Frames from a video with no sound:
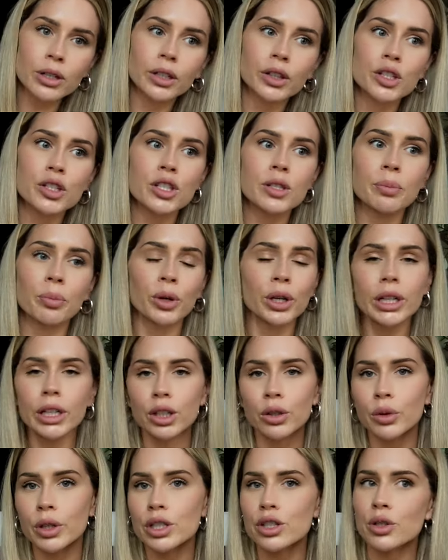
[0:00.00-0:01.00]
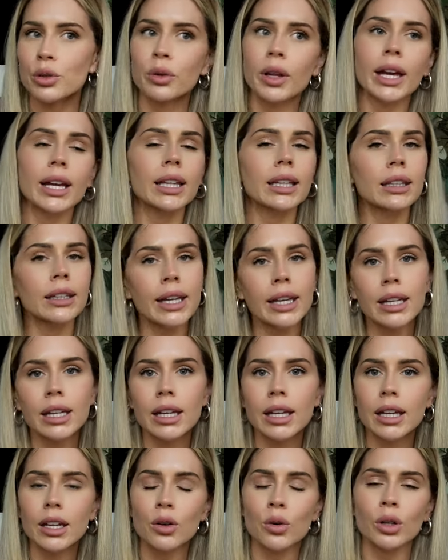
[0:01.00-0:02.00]
In the spring you can do like a
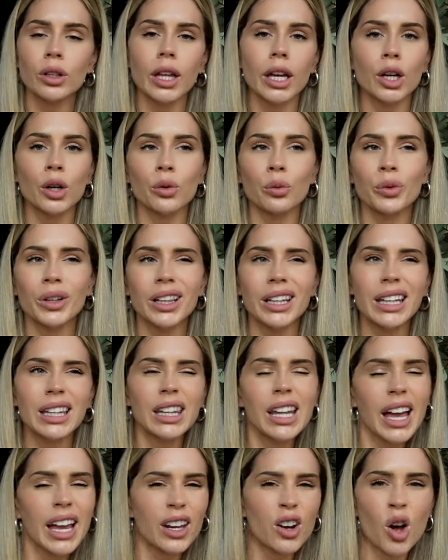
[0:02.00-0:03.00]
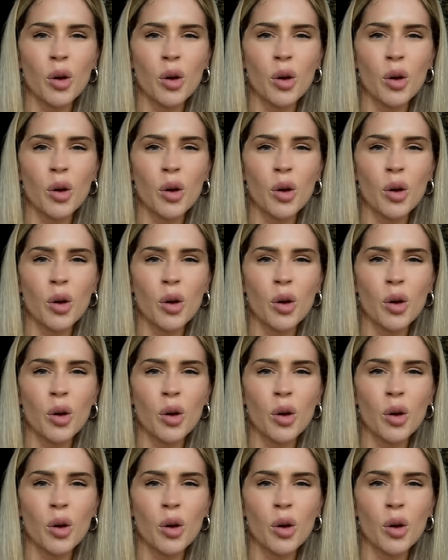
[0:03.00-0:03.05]
linen or like a really light,